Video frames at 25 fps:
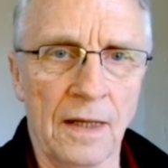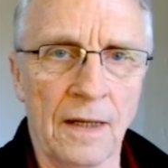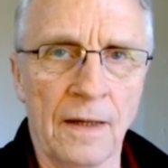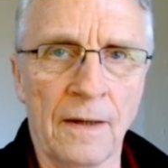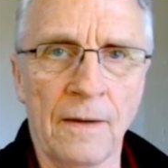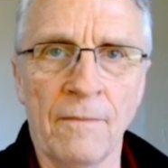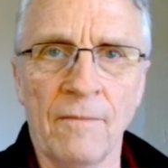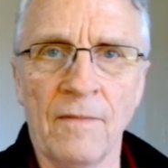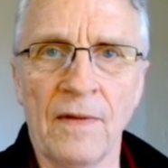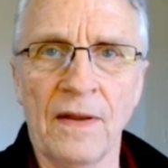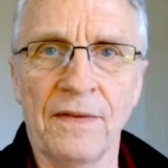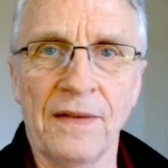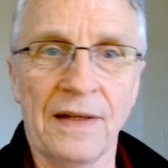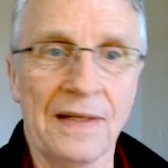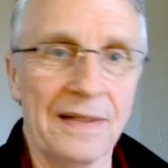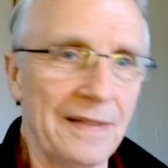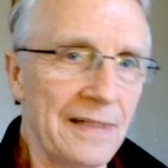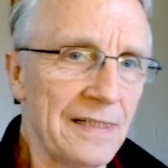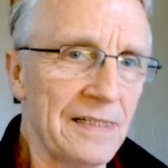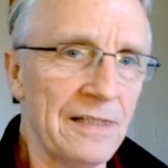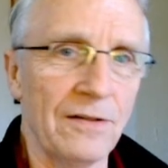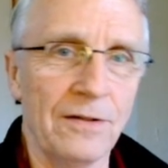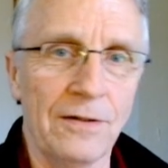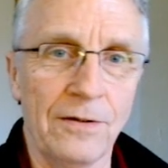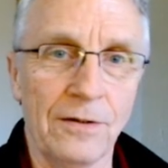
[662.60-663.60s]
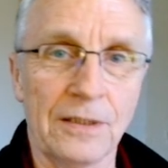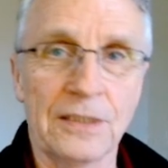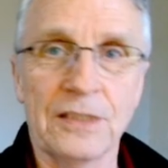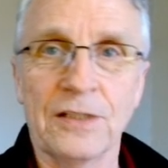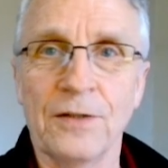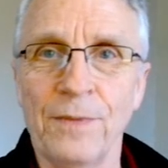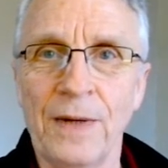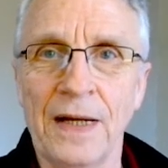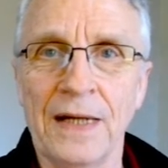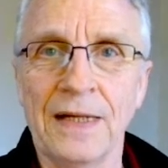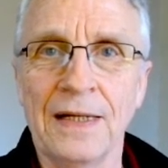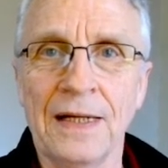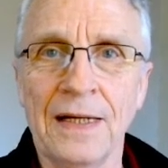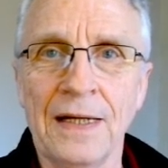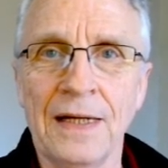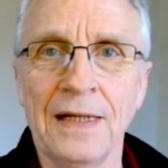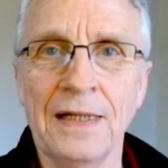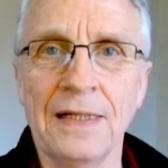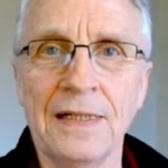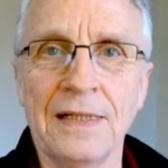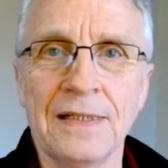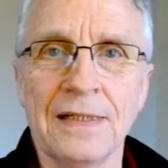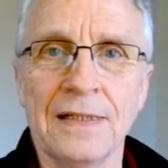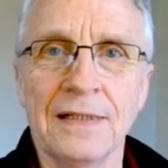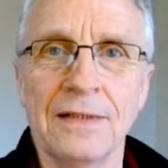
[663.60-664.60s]
I think this looks quite
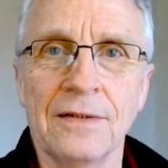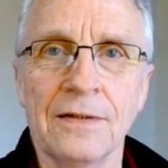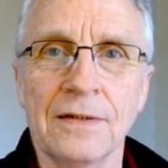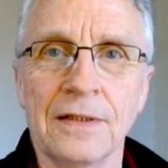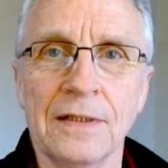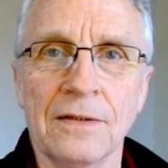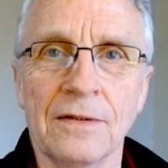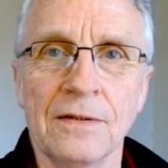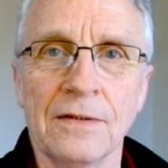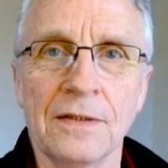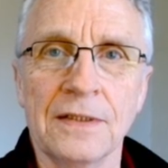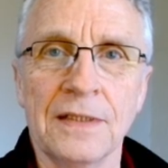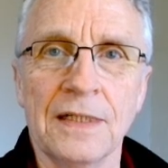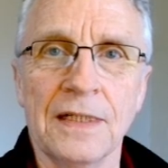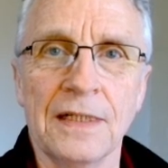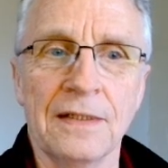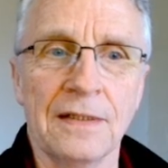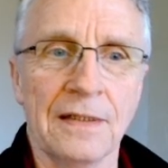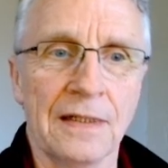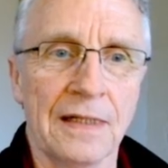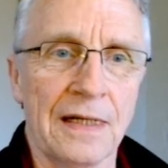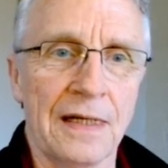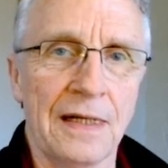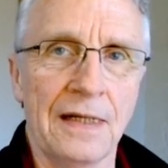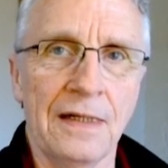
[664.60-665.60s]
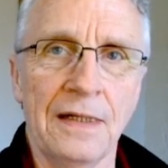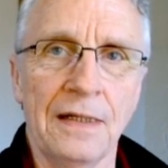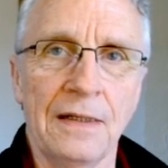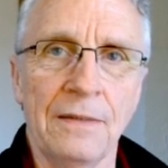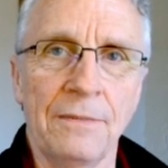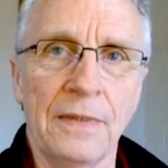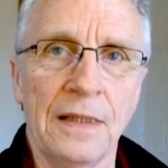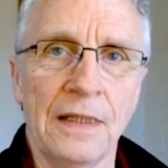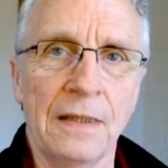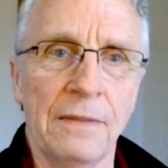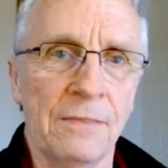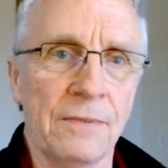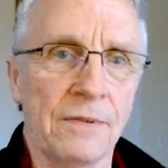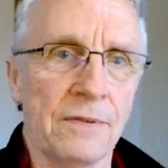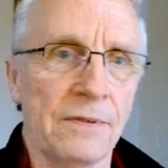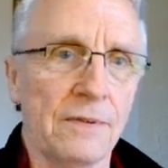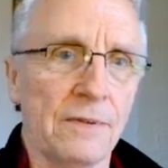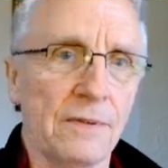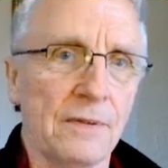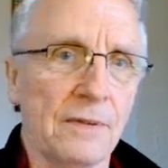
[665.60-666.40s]
nice, and you can rotate the color map,